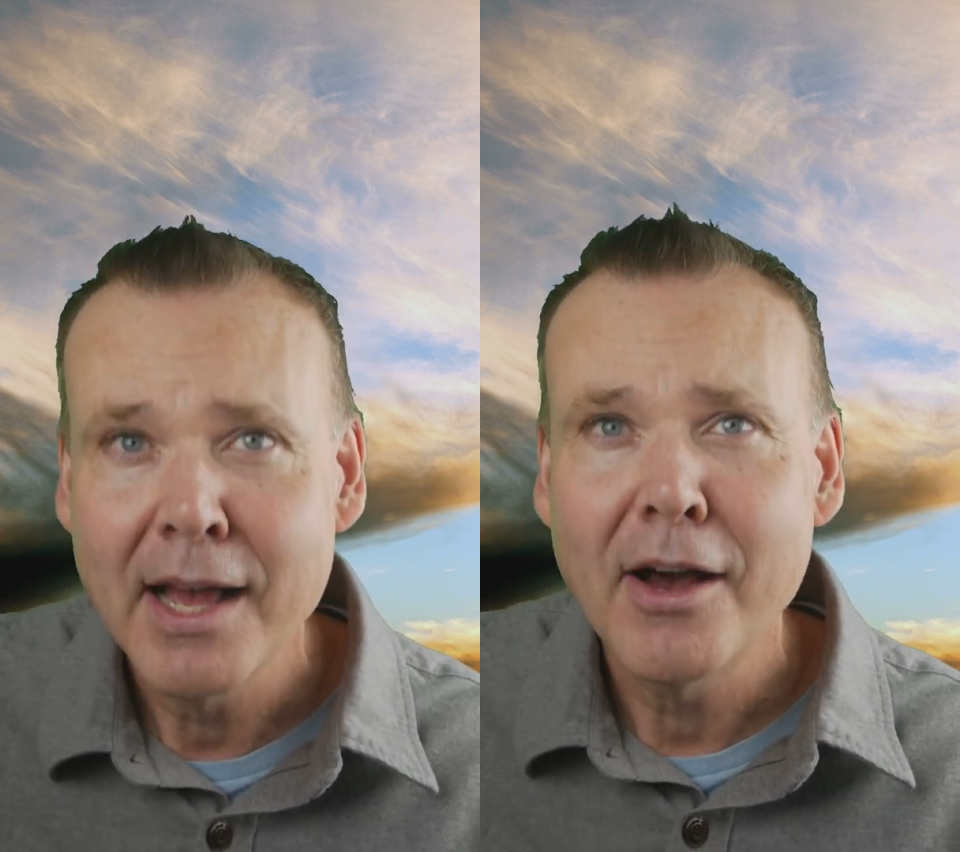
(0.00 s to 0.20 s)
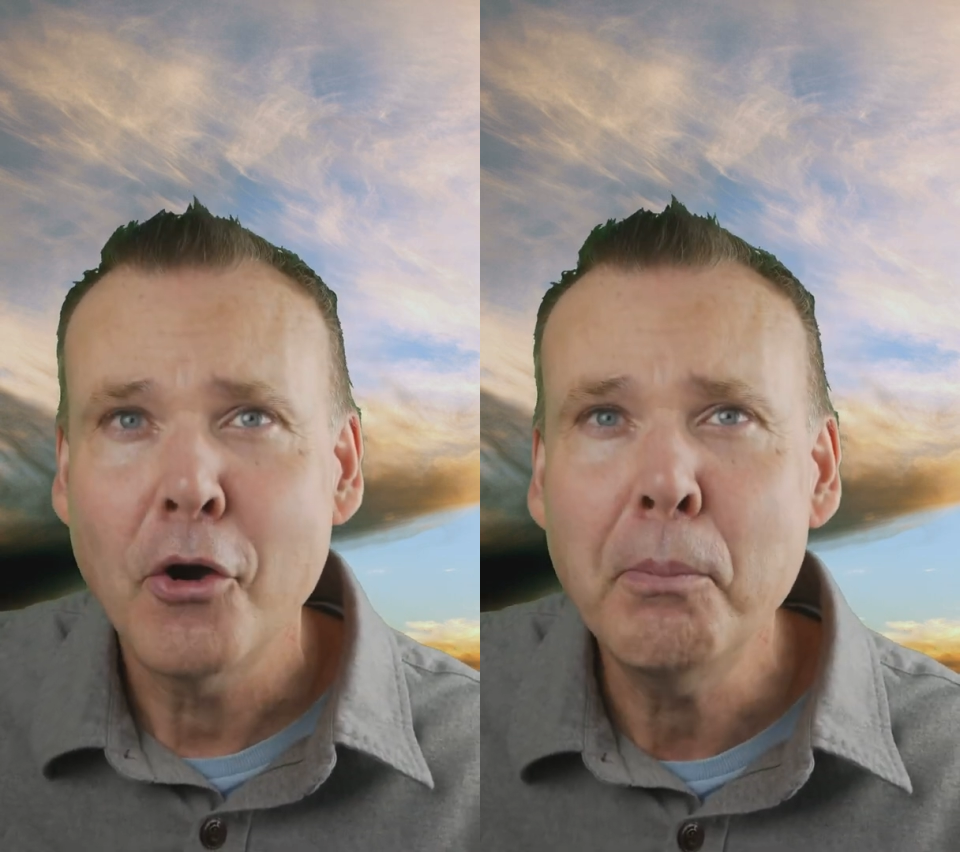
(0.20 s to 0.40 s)

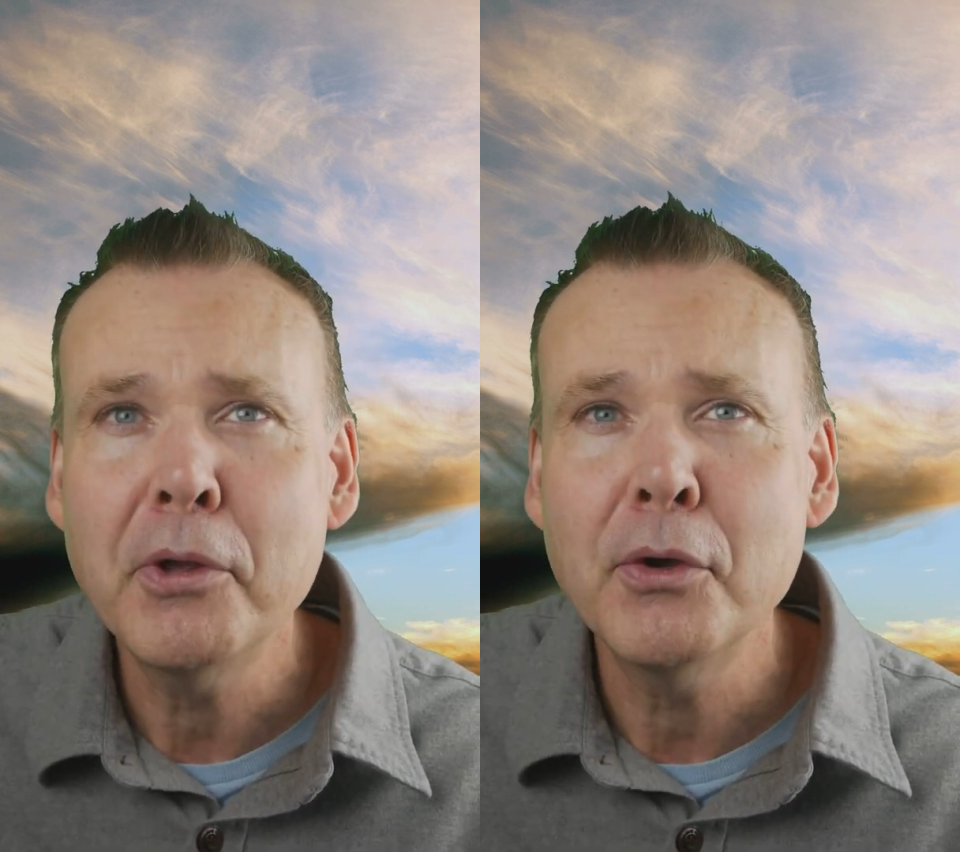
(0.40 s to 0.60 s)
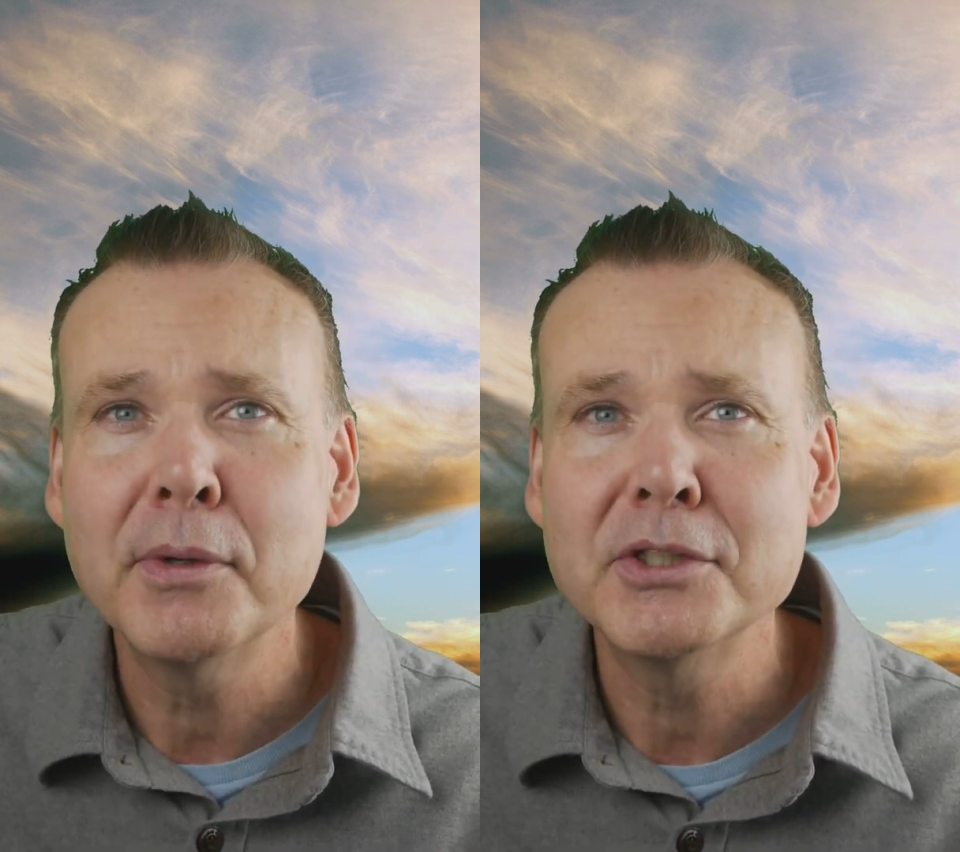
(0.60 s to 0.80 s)
Hope
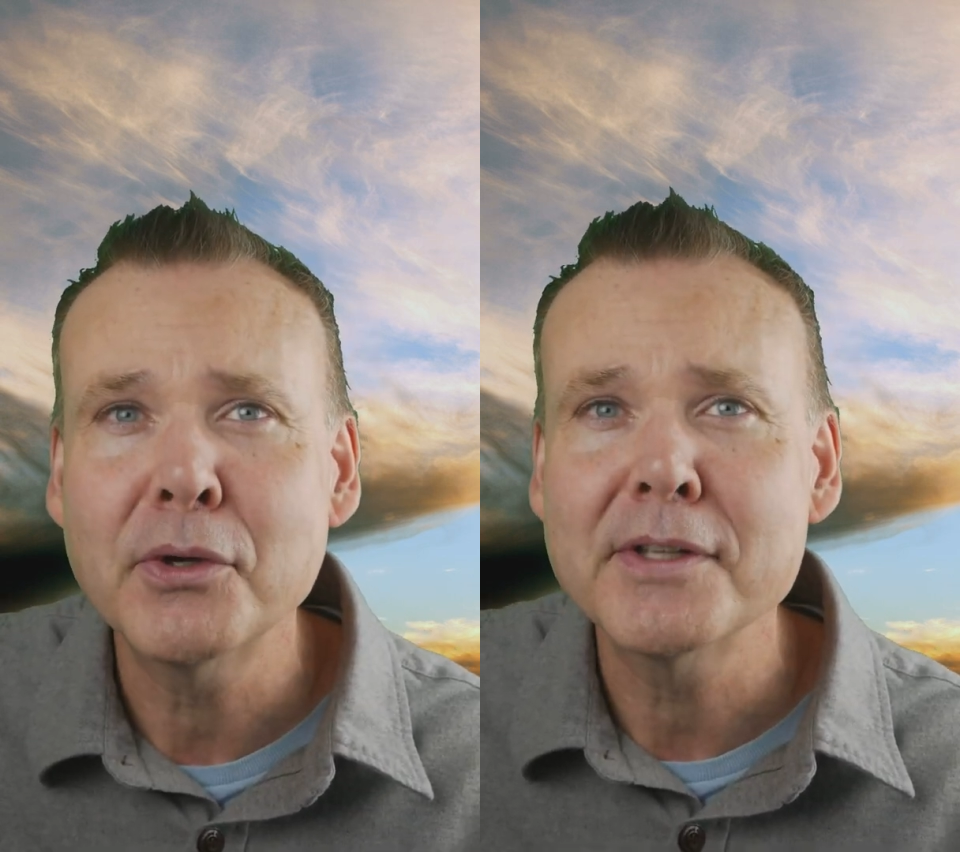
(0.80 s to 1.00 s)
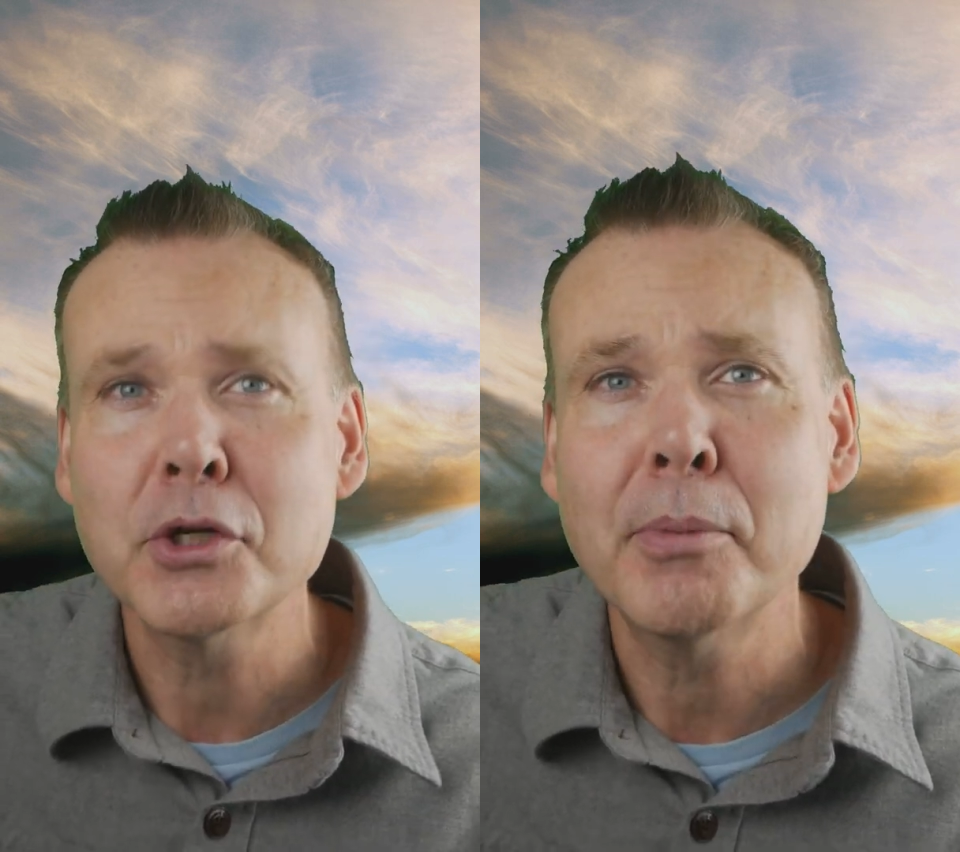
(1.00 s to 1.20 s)
you enjoy
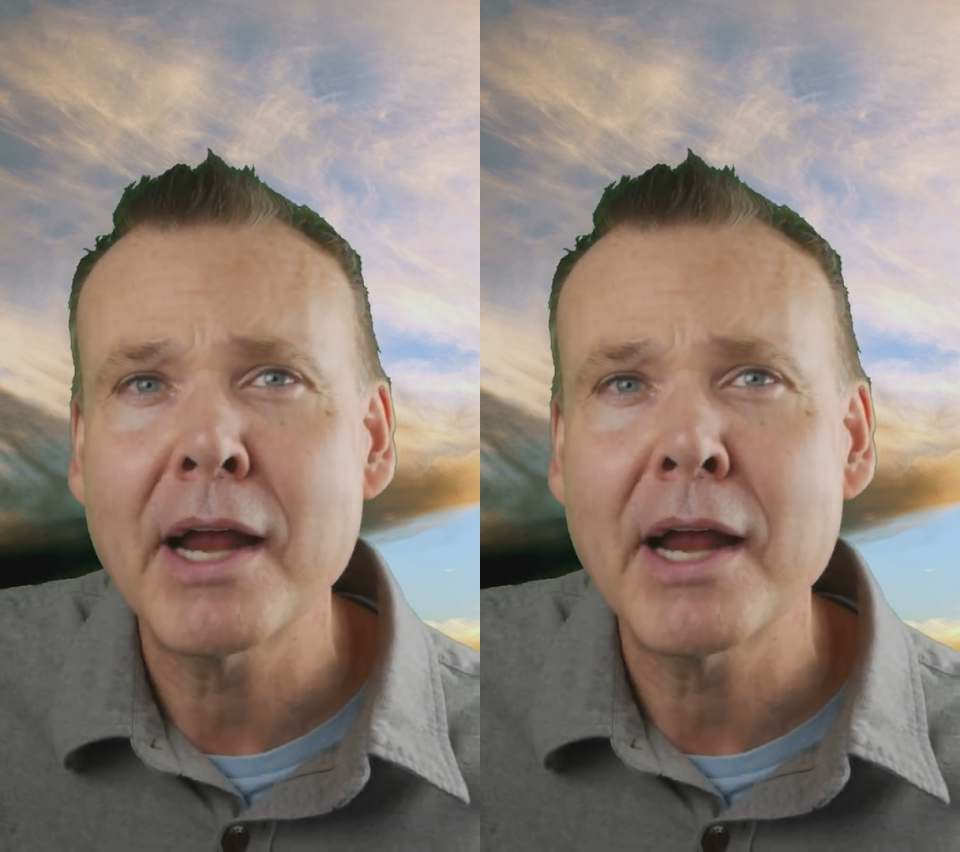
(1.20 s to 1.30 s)
this. Hope you're